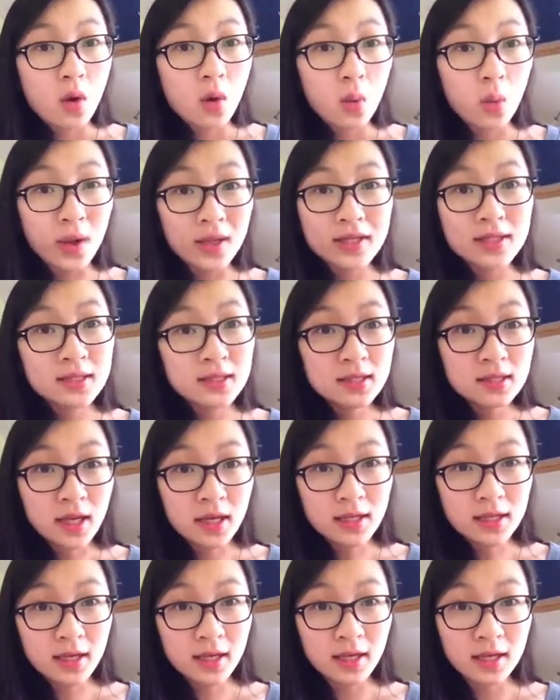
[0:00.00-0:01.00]
when
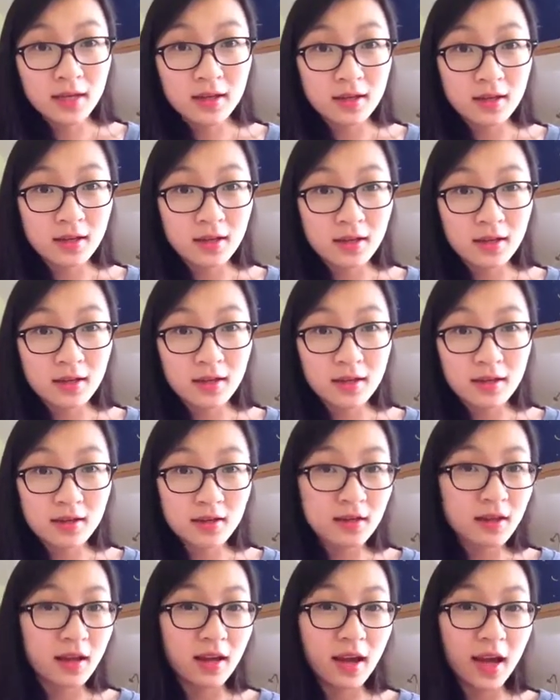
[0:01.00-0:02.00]
studying
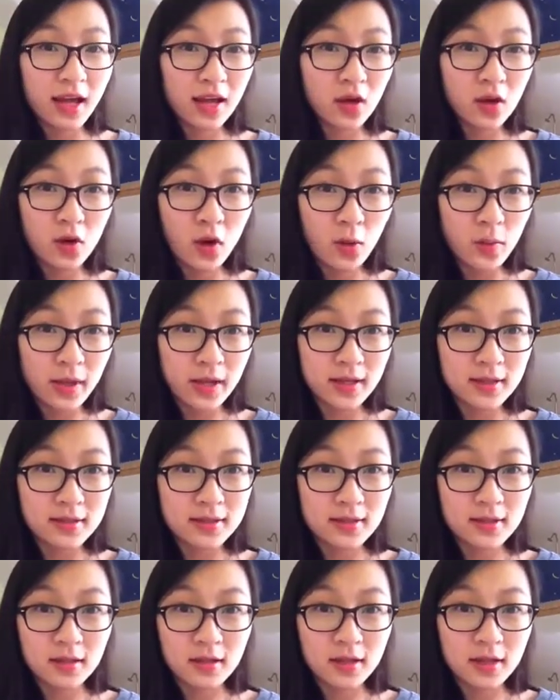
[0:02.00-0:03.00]
economics
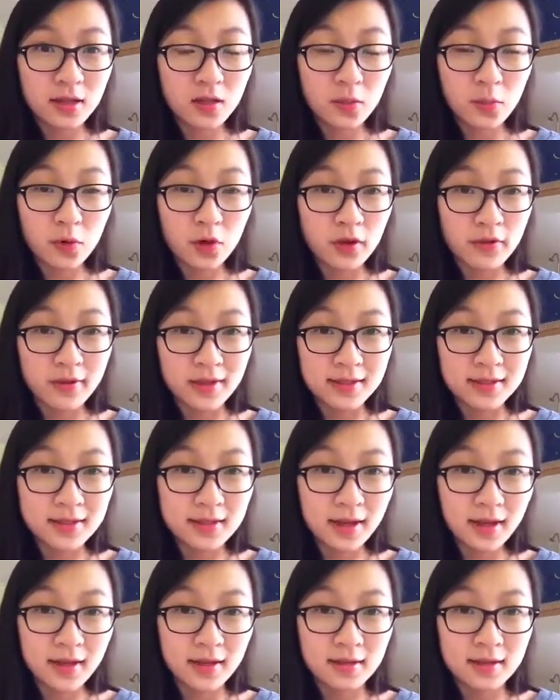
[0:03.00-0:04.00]
in the previous
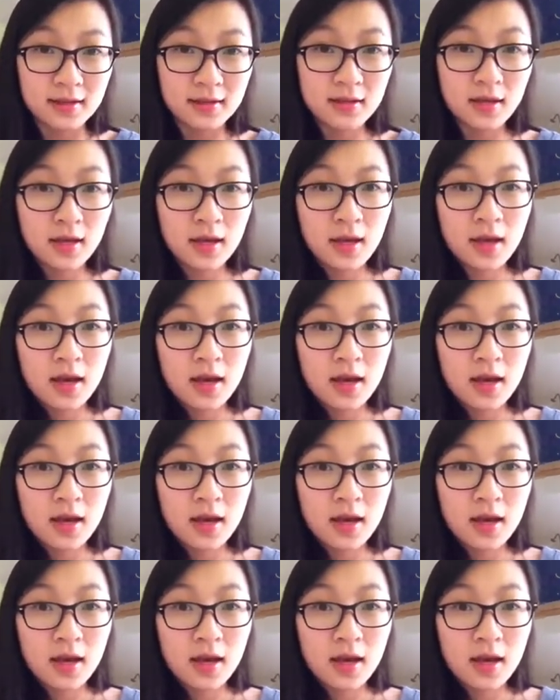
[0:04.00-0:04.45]
years,